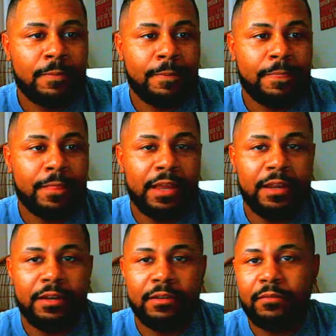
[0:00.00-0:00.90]
like
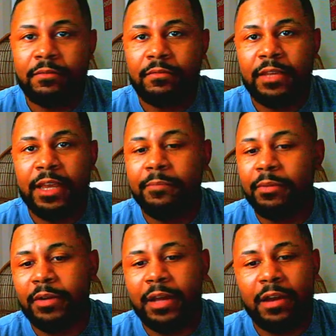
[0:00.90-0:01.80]
getting
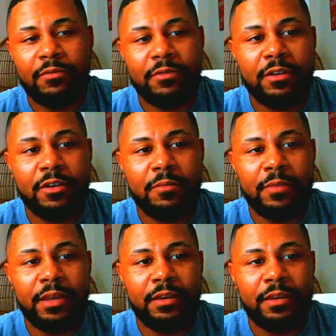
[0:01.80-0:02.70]
blown out, you know what I
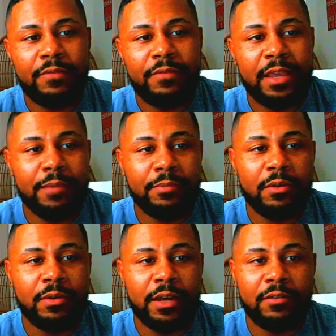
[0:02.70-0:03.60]
mean? If they get blown
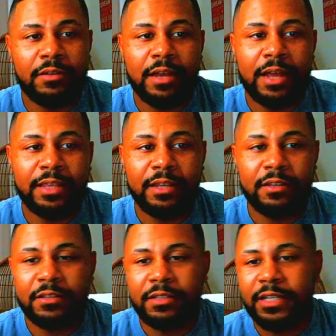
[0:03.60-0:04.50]
out, I think
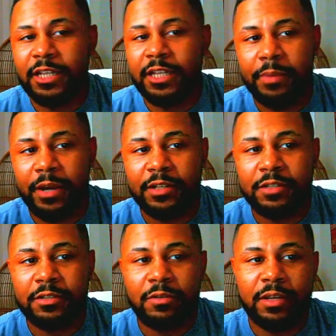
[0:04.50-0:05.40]
T.J. Spears is
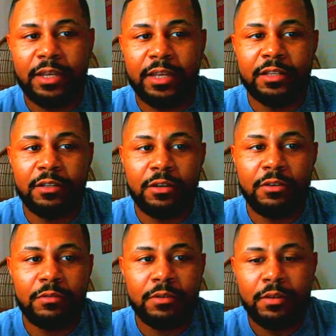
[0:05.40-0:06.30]
going to get the load
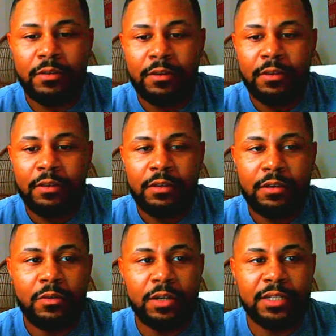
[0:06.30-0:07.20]

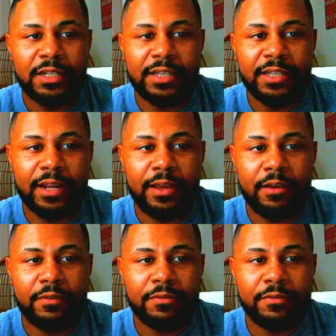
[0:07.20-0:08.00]
going into the second half.